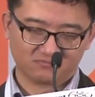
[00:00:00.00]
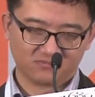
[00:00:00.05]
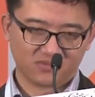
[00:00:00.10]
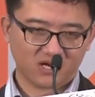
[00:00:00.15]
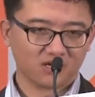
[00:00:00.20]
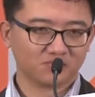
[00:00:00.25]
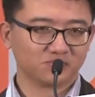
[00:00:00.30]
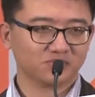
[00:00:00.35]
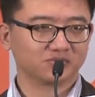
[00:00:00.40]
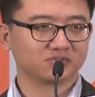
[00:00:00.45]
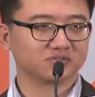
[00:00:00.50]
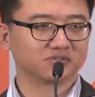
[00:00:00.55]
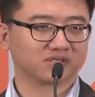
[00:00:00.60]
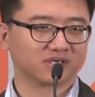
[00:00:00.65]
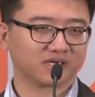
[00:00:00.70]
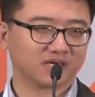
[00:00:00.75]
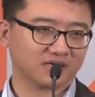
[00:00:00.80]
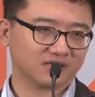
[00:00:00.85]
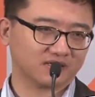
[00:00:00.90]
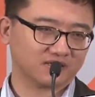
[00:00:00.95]
help you to
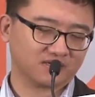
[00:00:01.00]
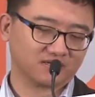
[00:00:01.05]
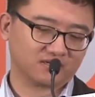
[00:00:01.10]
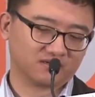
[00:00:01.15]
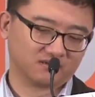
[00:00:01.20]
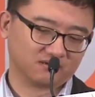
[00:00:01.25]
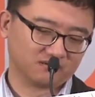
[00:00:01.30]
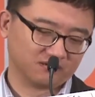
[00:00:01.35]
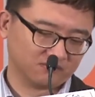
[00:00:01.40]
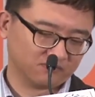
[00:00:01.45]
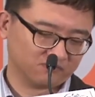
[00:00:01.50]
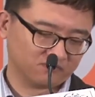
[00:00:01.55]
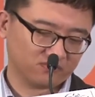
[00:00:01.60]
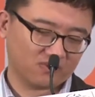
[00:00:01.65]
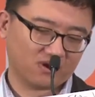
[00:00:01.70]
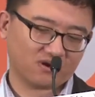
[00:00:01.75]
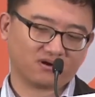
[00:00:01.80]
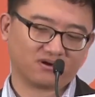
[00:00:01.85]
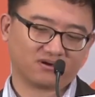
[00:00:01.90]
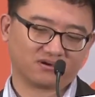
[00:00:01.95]
get a
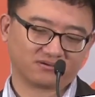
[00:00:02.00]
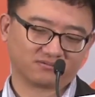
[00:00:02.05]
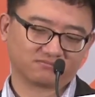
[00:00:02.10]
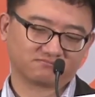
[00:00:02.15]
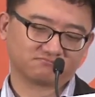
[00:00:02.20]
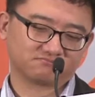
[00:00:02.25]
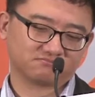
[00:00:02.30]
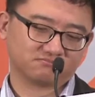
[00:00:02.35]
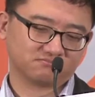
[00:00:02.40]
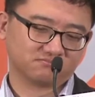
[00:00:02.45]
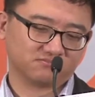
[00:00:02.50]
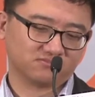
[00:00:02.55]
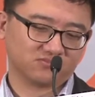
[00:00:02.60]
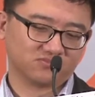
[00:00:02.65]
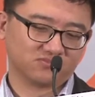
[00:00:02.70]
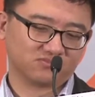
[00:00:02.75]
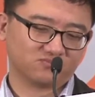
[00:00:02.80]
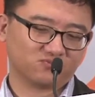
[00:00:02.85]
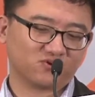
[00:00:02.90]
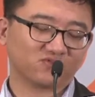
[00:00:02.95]

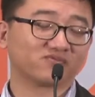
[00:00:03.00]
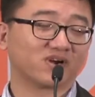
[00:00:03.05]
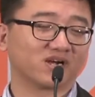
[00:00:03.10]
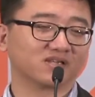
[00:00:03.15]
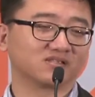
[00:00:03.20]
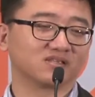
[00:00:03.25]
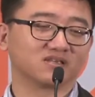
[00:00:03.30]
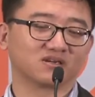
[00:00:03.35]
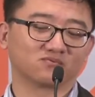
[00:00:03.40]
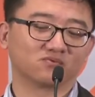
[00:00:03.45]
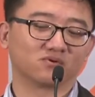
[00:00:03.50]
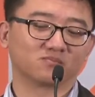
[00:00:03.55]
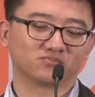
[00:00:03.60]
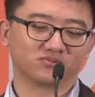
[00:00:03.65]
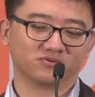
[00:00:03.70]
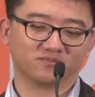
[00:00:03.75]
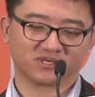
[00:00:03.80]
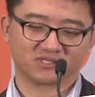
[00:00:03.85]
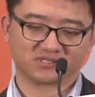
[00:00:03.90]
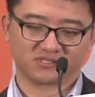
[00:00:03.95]
rough idea what
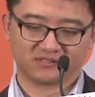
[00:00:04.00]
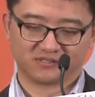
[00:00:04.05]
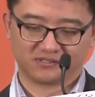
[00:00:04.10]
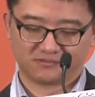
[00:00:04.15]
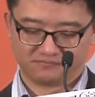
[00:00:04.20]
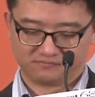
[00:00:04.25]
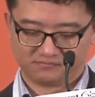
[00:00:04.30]
Bluemix is.